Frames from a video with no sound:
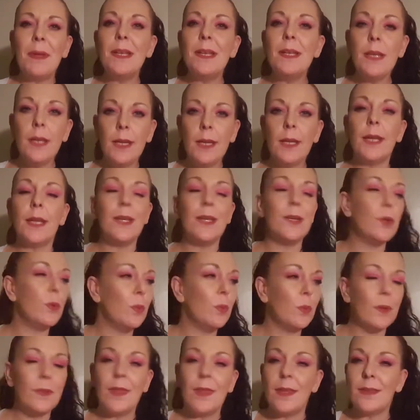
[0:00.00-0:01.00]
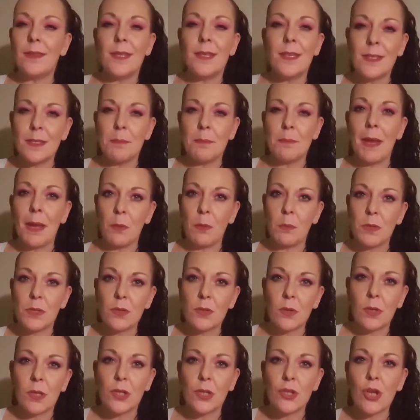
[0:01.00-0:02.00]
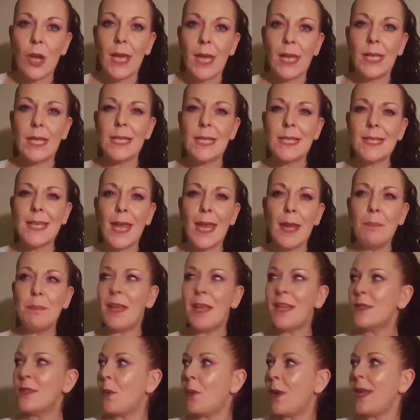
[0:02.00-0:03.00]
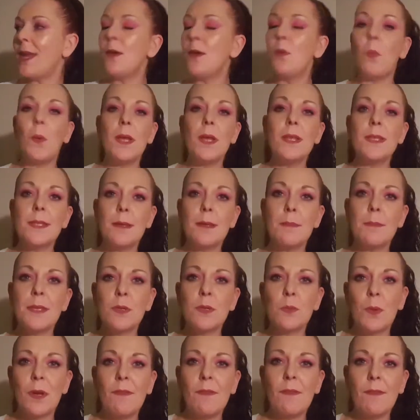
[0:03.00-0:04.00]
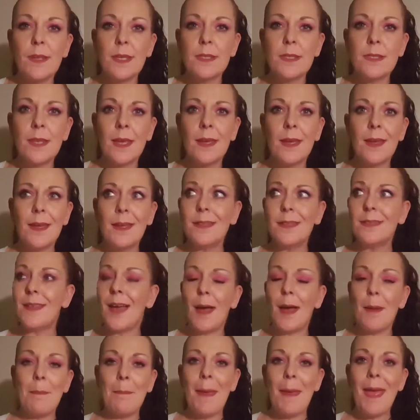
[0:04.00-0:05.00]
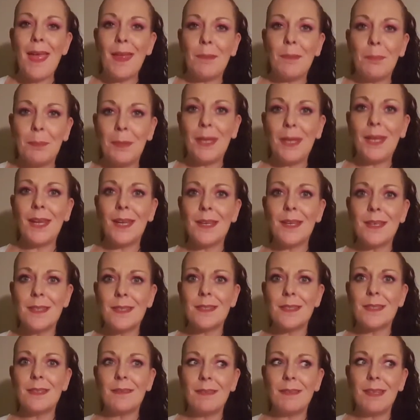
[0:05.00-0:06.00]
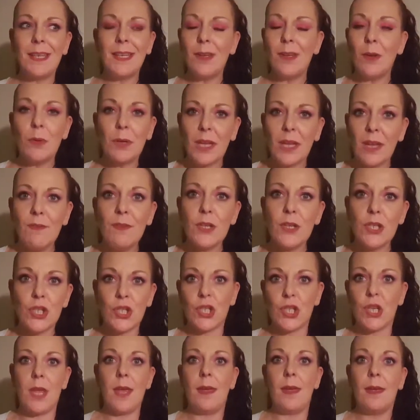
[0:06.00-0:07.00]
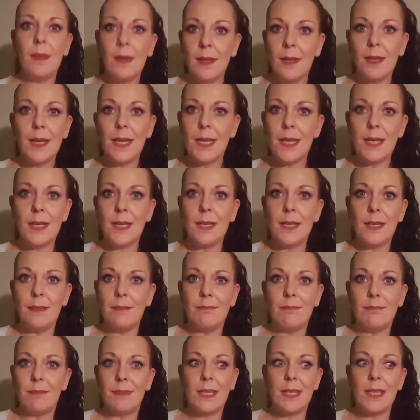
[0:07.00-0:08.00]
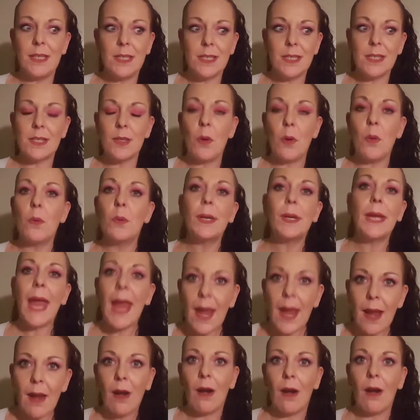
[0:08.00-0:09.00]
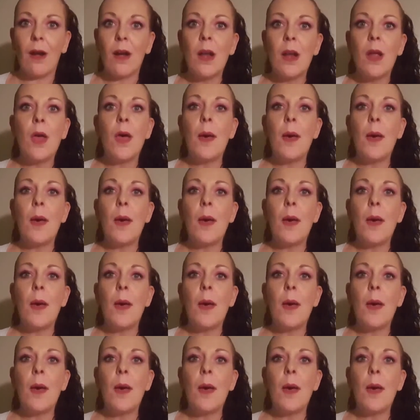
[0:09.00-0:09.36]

But Negan knew that this man was going to try to escape. That's why he wants him as one of his top men, because he don't give a shit. He just don't care.